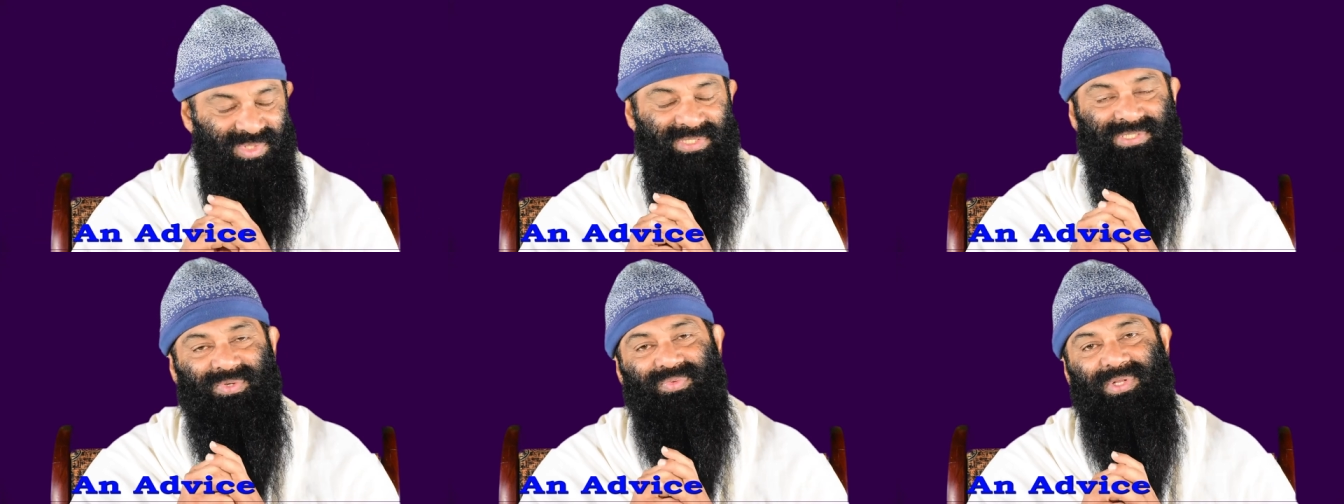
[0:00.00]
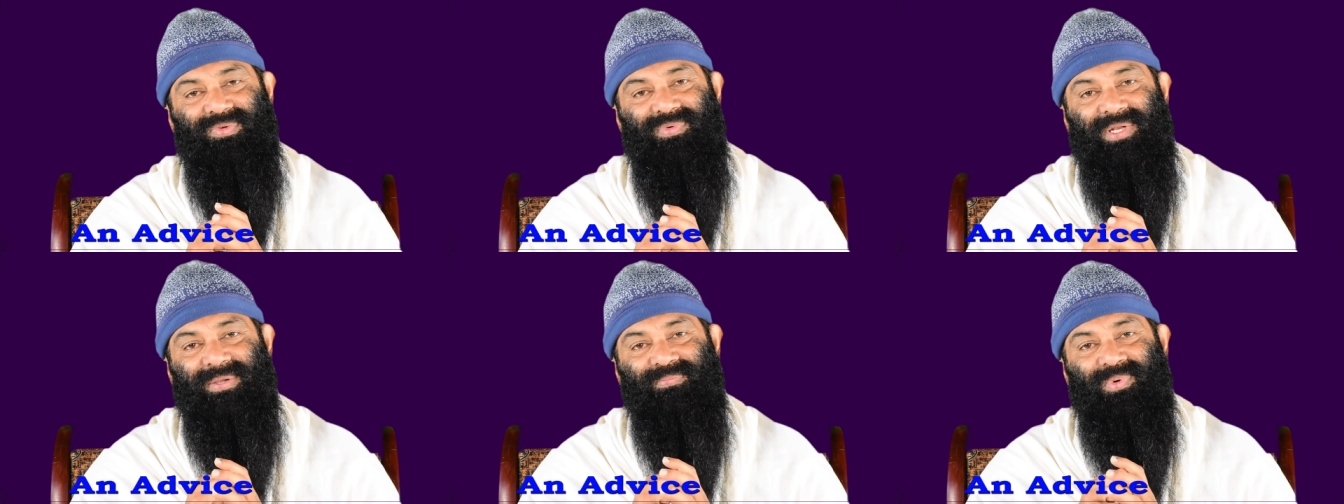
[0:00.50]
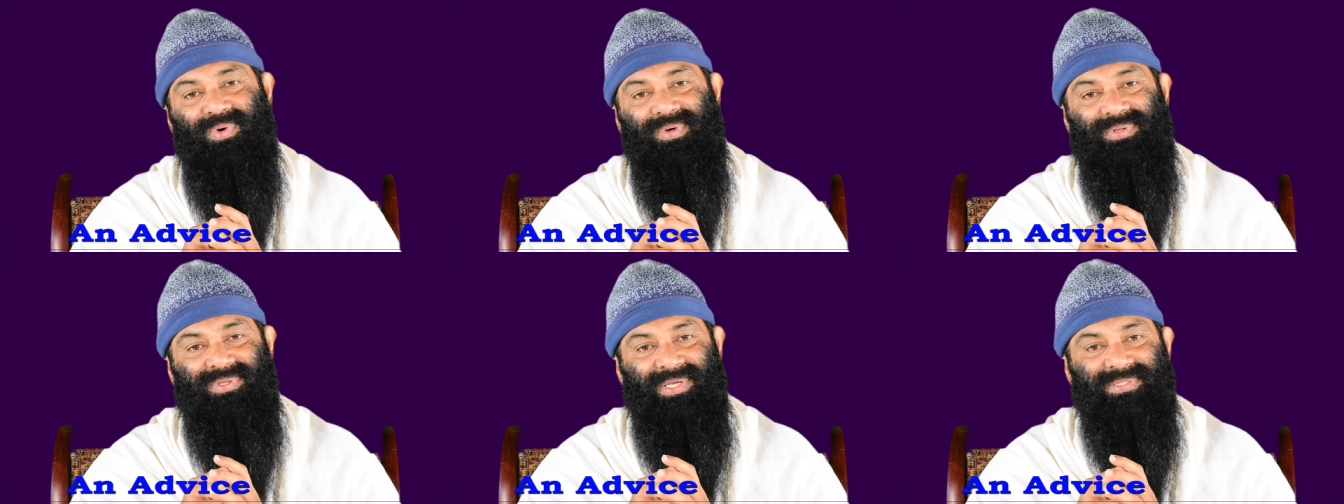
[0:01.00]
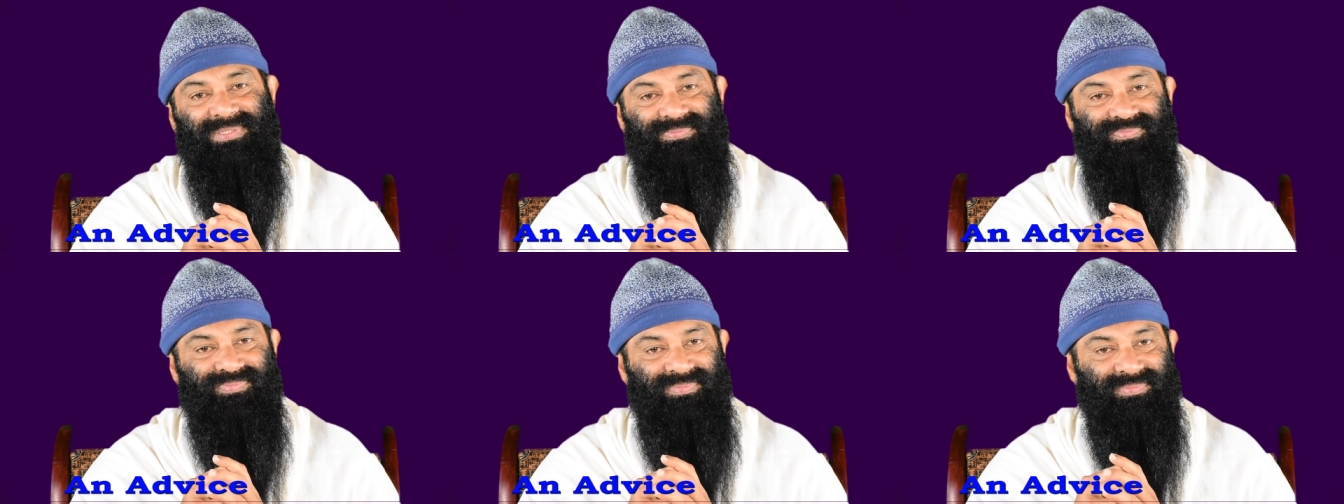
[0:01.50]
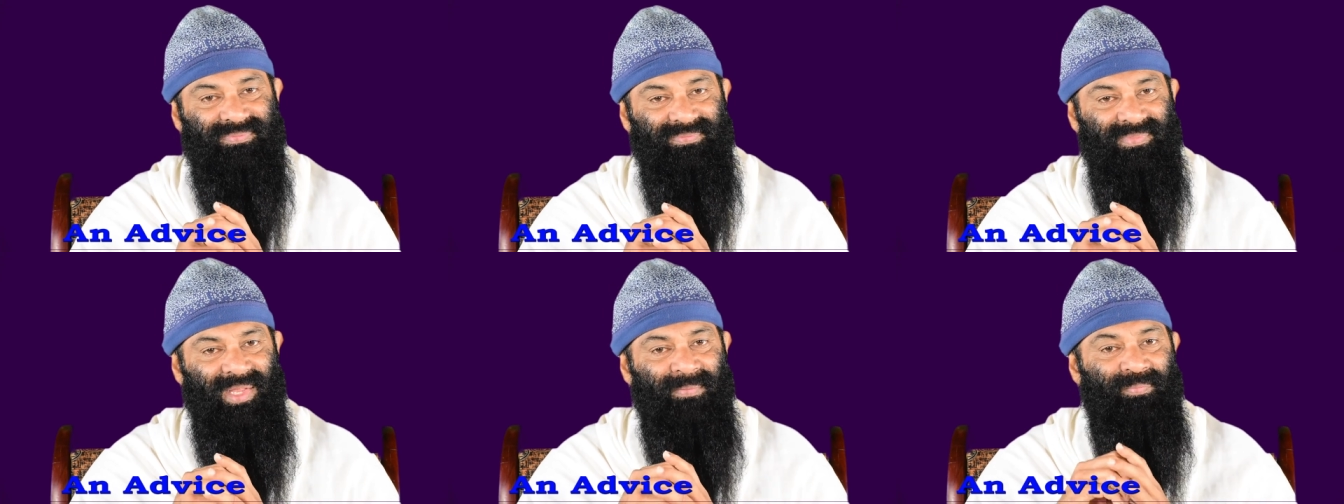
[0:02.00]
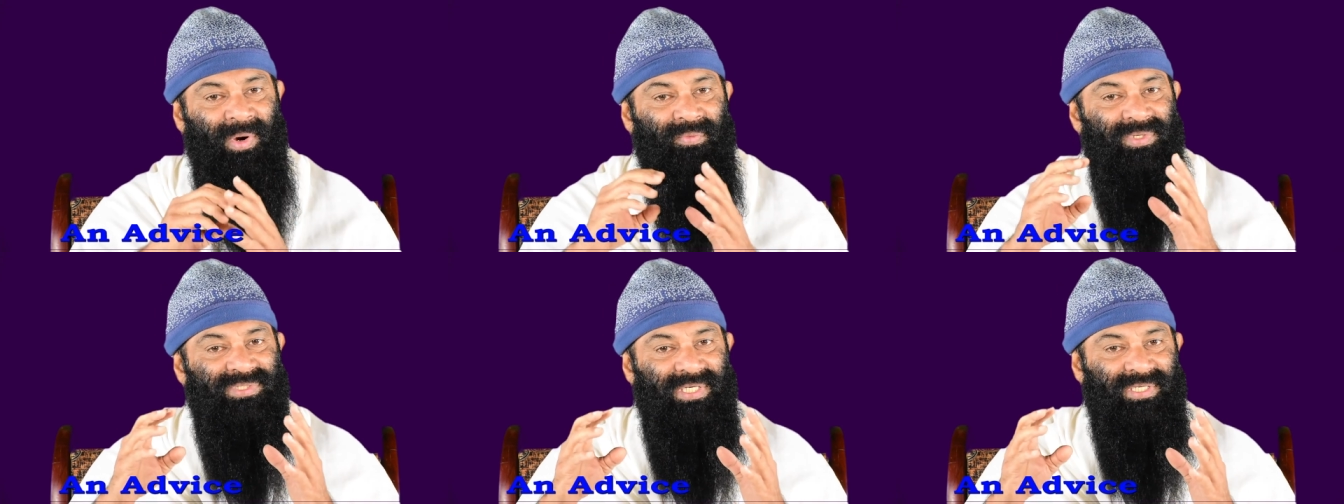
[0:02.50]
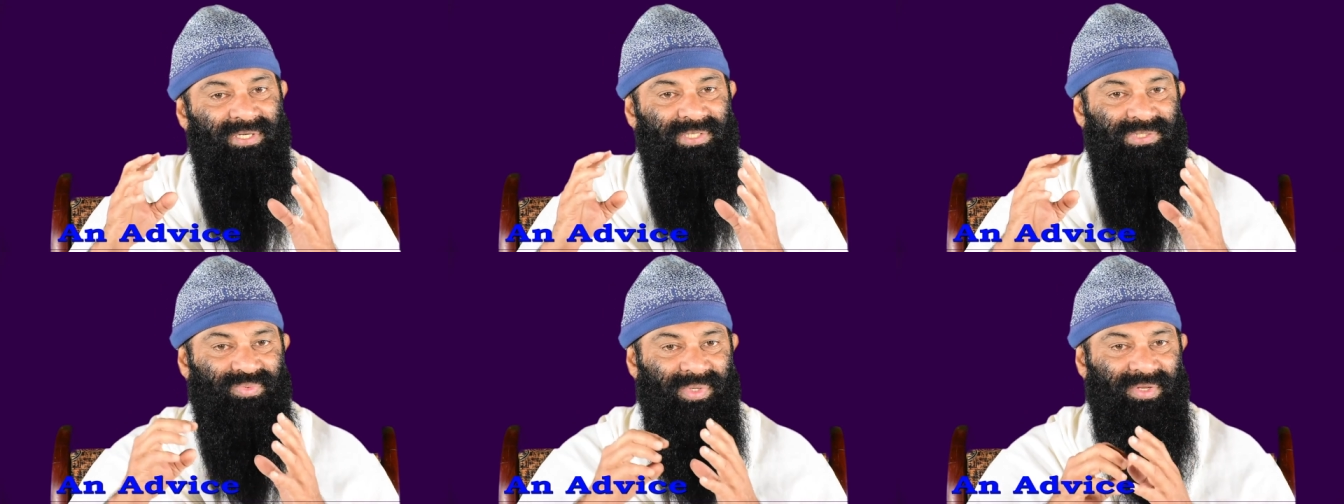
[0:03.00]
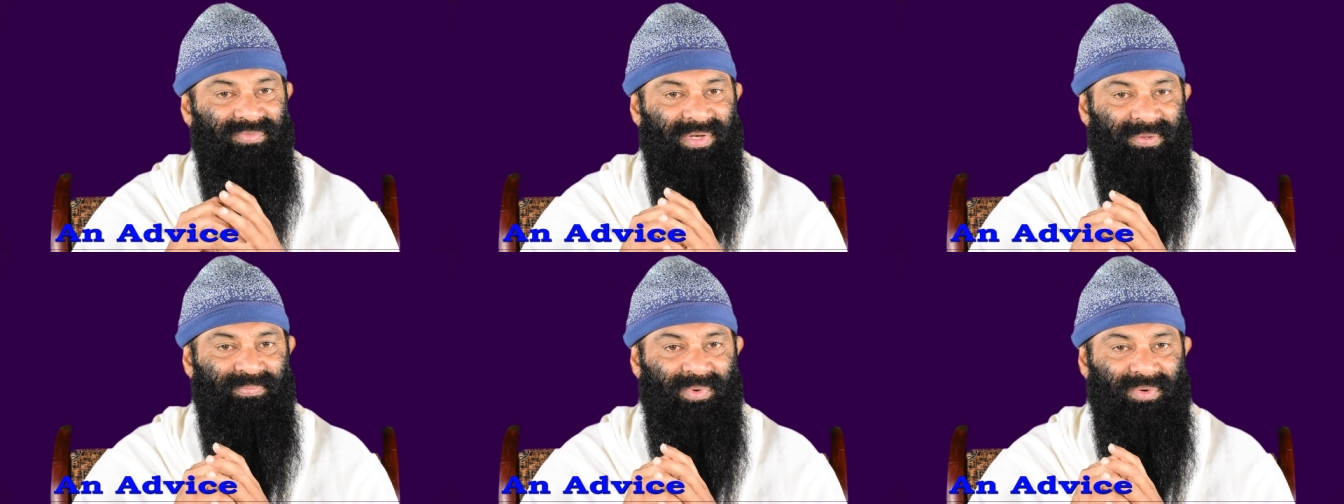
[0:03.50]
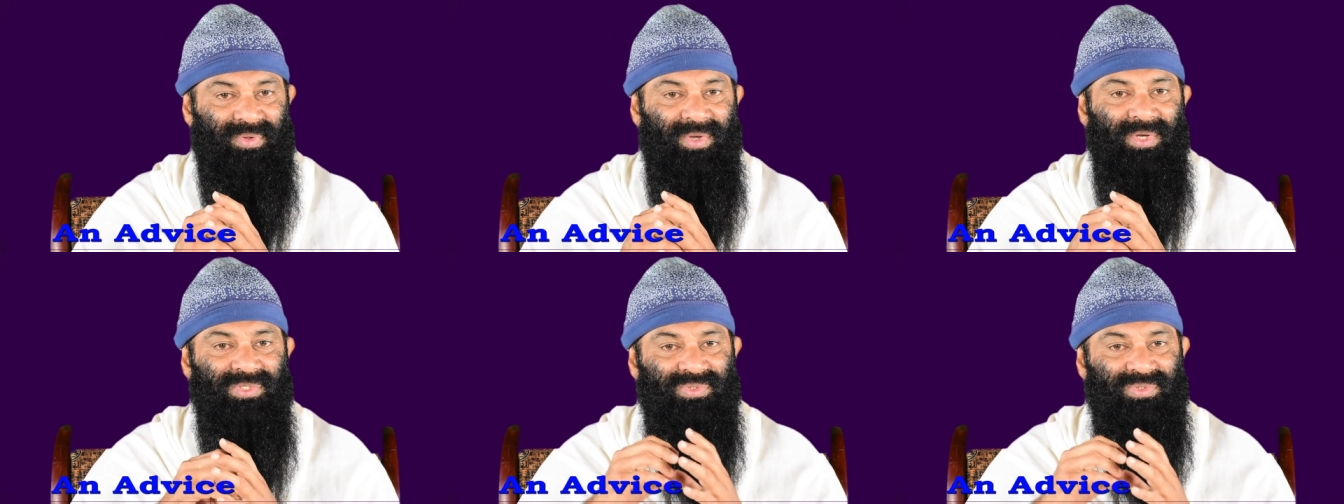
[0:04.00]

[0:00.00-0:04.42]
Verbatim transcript: These are very, very important things. Power shutdown is very, very important.